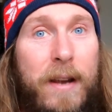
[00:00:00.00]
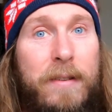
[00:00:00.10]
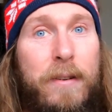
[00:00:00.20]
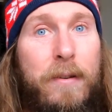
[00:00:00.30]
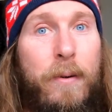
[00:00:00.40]

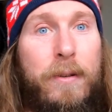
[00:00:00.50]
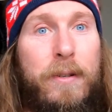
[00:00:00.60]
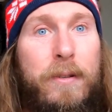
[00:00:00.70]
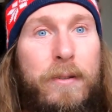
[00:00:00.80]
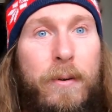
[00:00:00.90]
as the
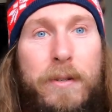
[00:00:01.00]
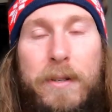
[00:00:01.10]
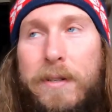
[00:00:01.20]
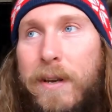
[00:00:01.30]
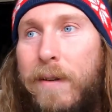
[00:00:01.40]
Norse
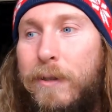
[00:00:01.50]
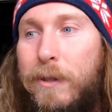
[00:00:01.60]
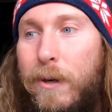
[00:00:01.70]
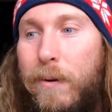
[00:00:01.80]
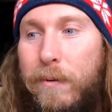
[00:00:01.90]
sources have
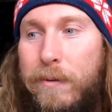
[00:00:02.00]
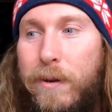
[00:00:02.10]
shown.